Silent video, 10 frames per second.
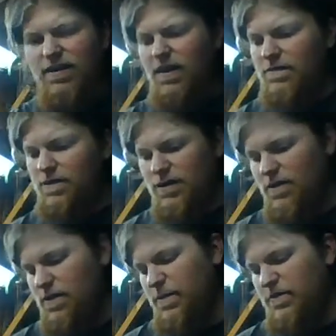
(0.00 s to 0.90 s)
you have
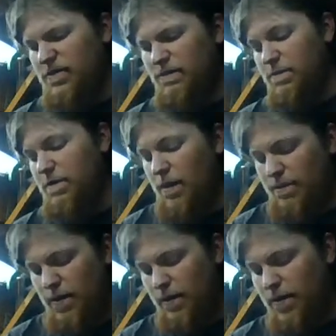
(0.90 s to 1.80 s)
to make sure you have the
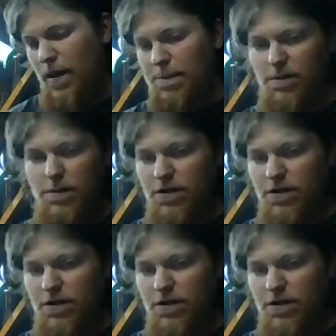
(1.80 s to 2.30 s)
proper cabinet,